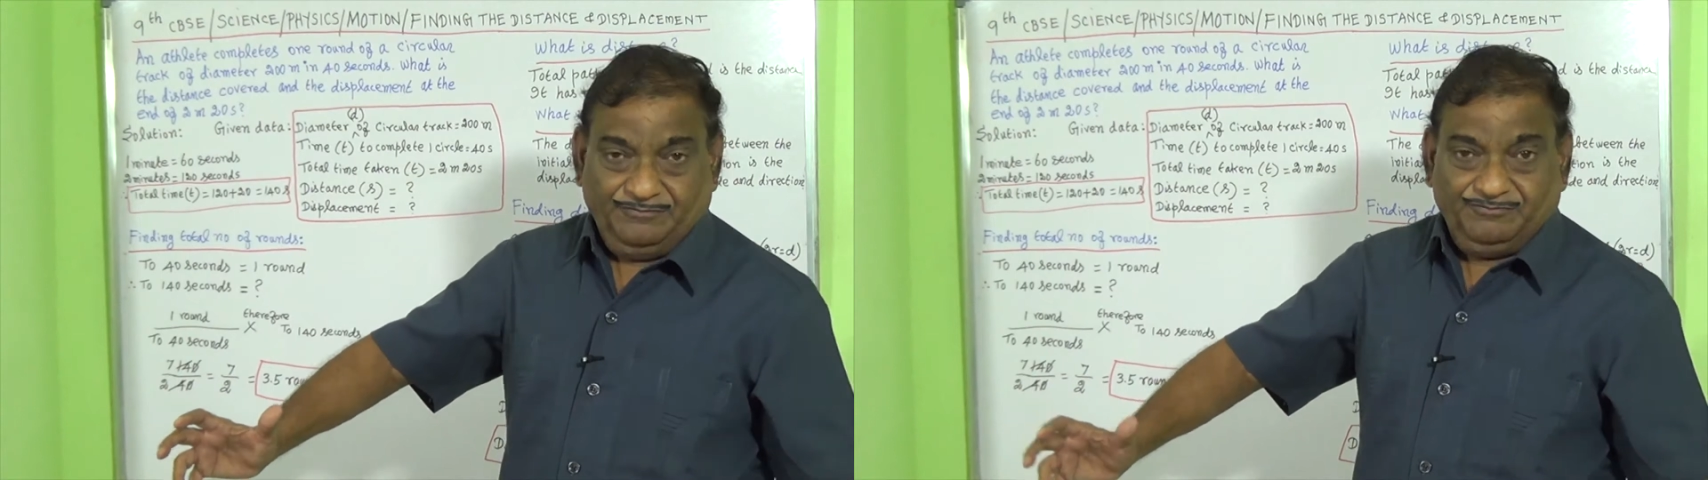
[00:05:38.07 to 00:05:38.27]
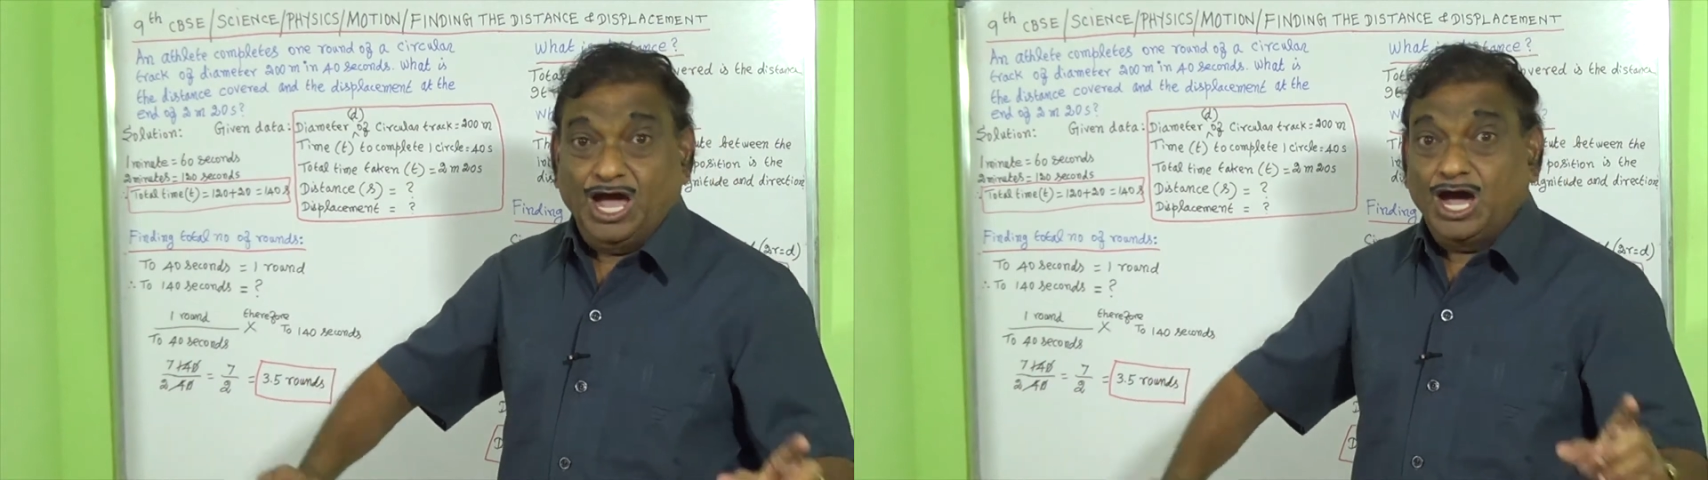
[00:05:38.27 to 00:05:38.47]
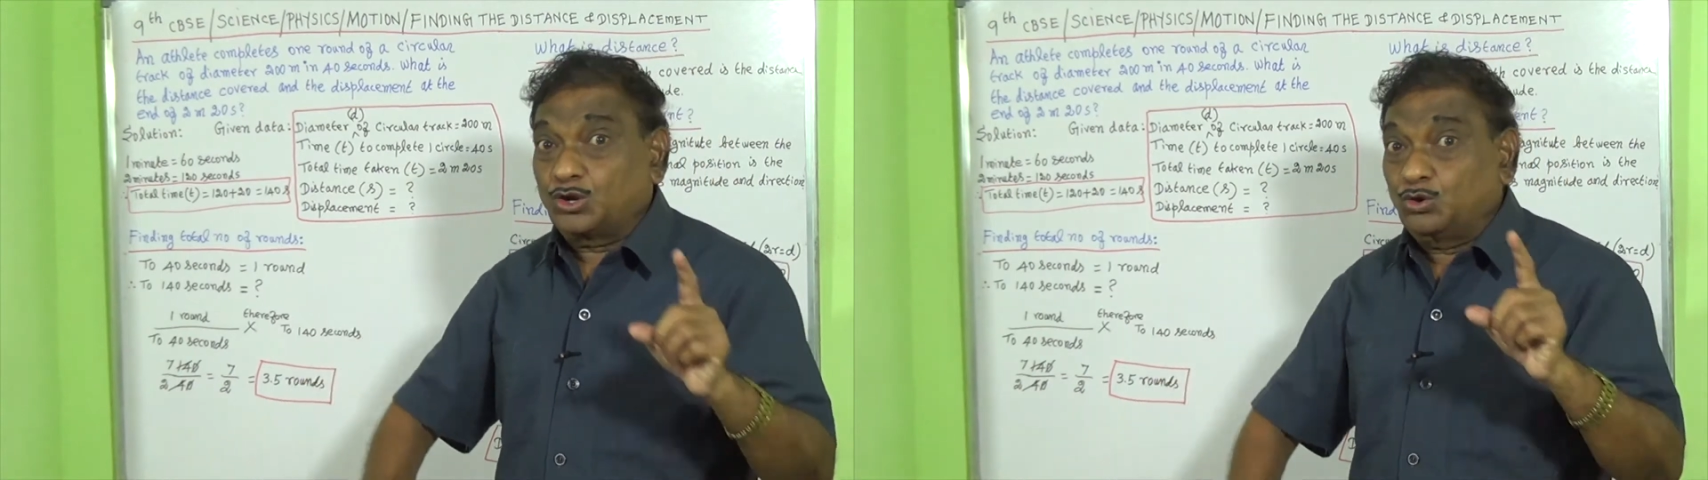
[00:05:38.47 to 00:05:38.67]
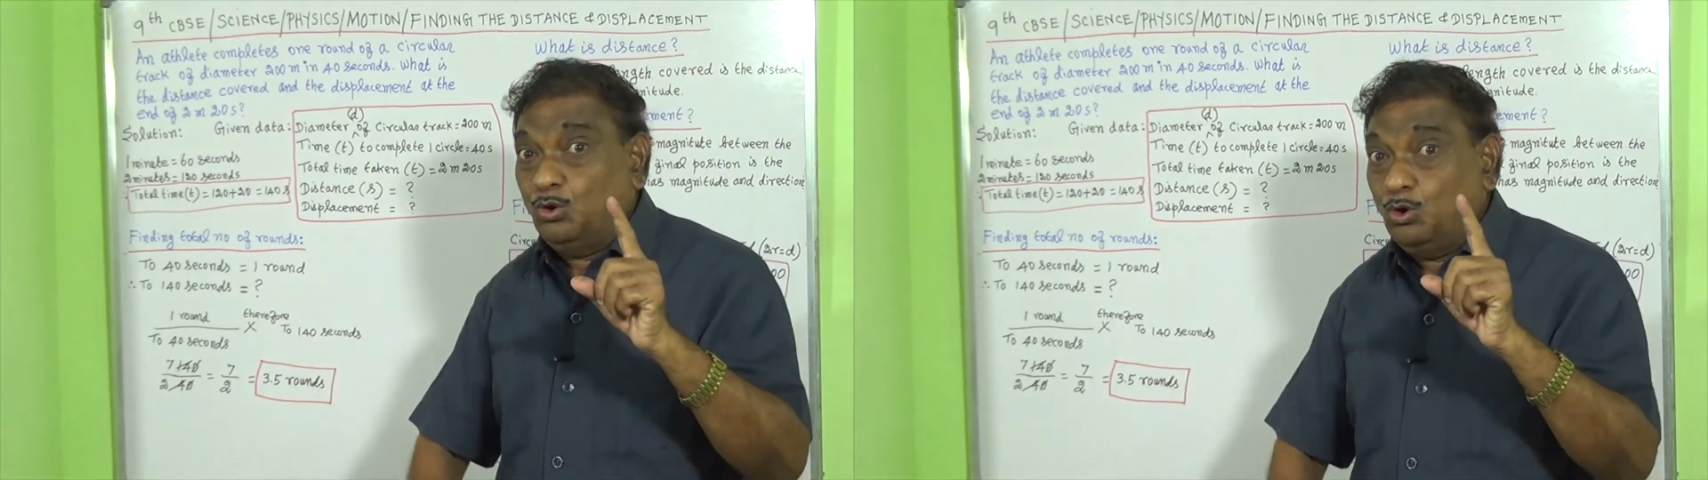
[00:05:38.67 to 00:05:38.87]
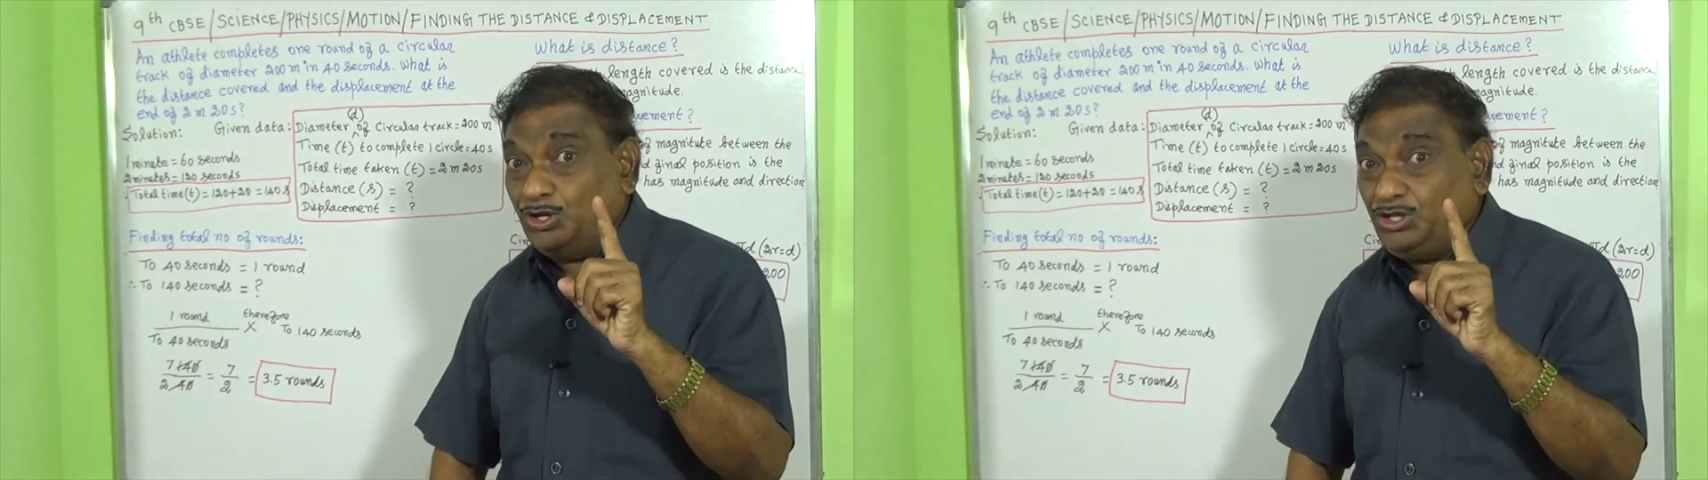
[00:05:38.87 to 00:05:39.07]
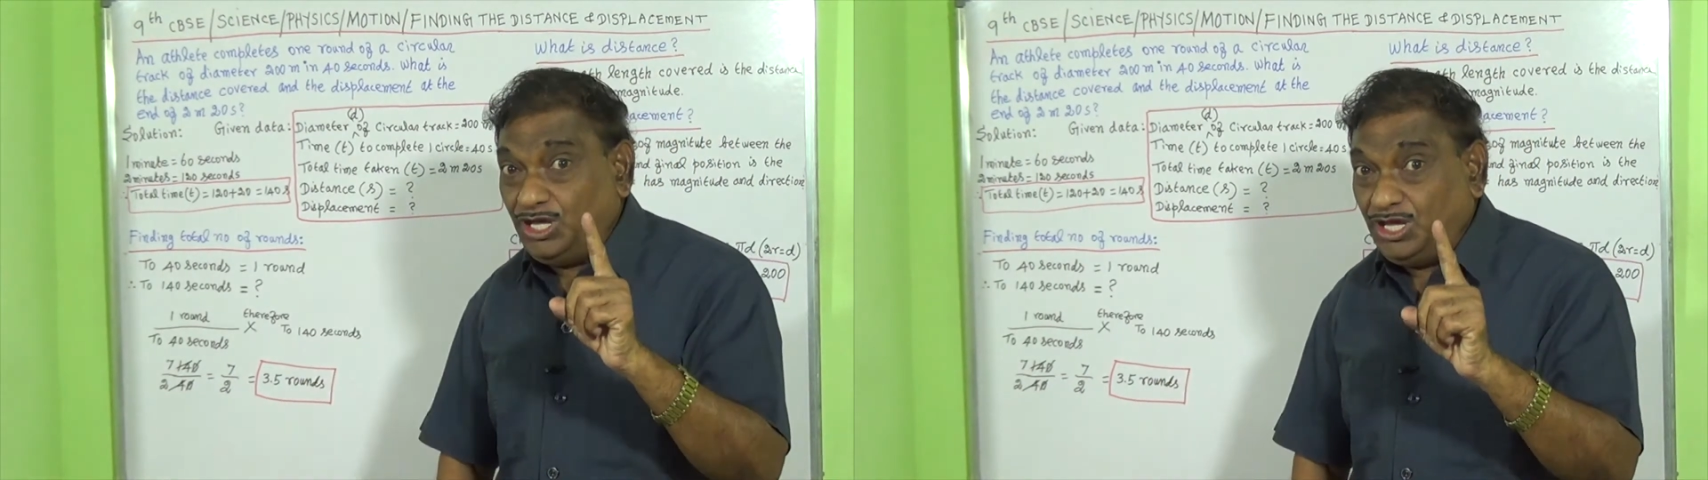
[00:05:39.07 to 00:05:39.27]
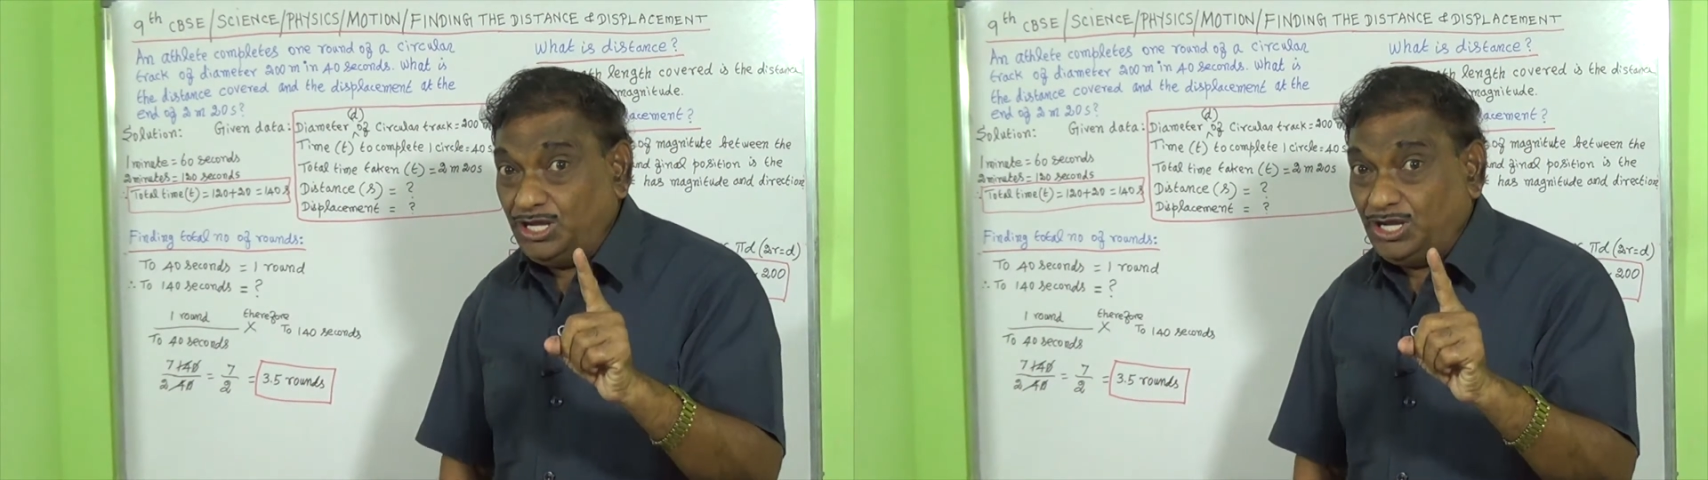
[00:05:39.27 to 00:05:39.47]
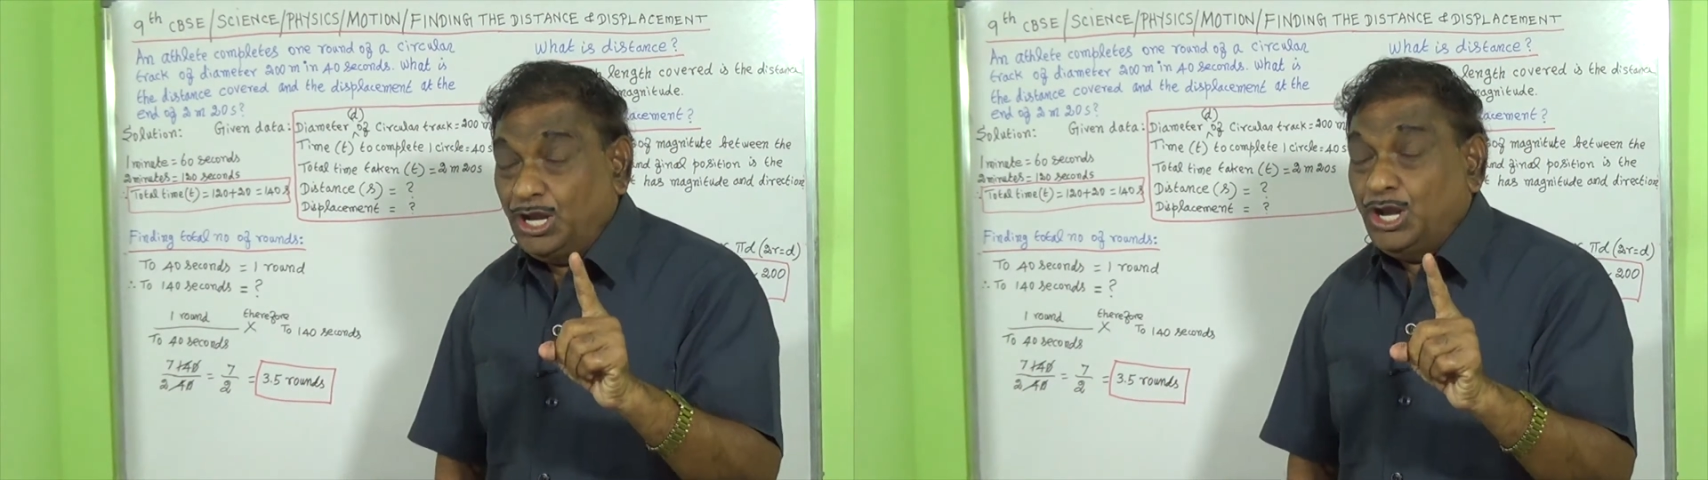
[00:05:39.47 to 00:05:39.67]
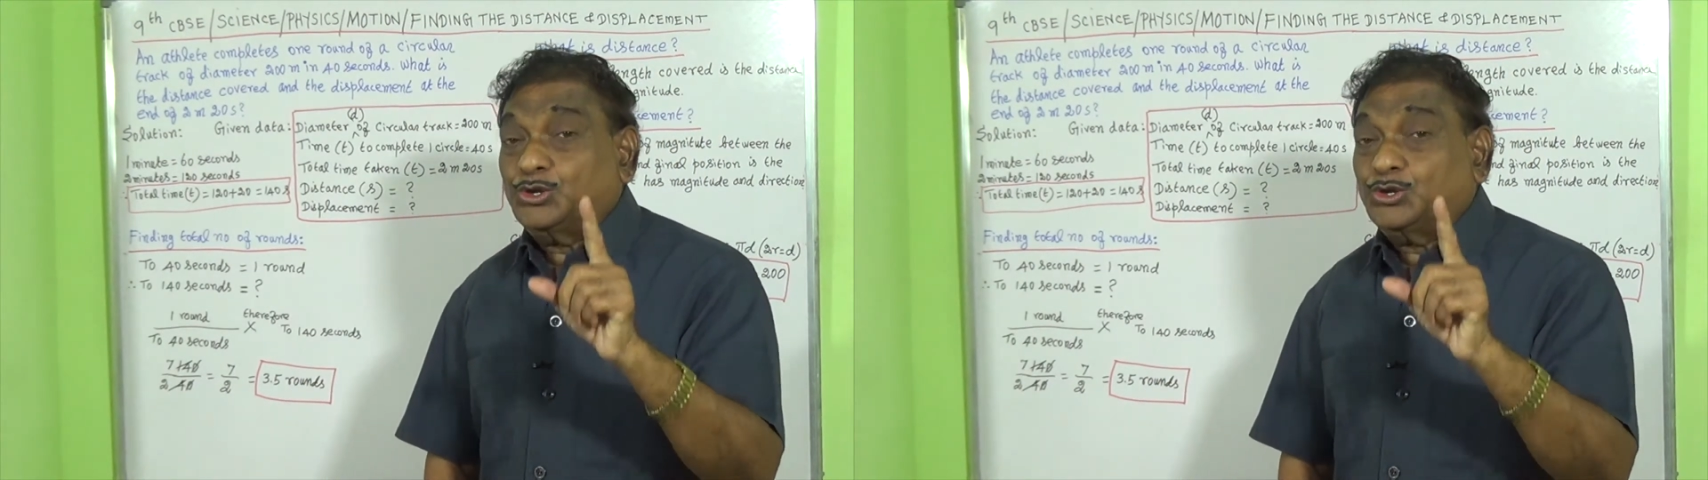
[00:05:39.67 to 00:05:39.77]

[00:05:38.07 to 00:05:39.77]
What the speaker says: we are going